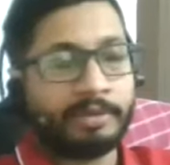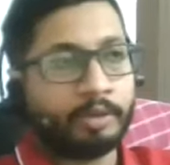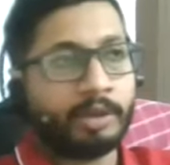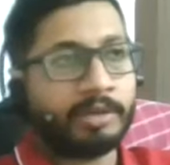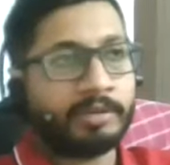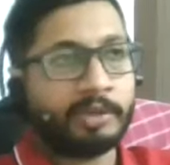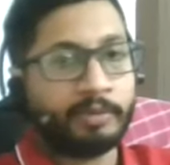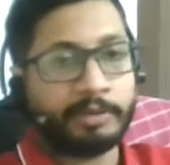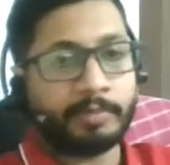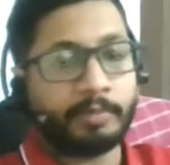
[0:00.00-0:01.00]
you are a
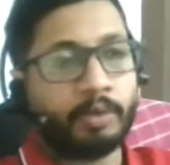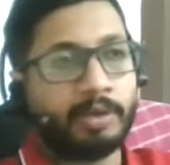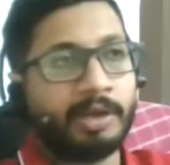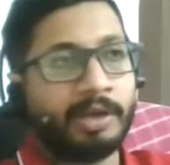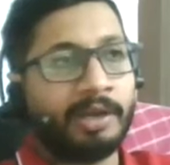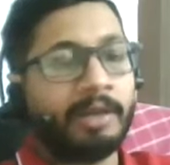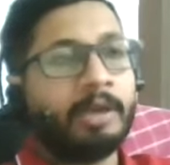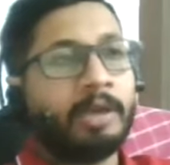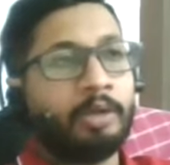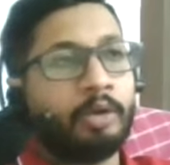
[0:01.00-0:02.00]
server support guy,
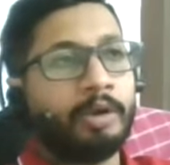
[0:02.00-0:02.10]
you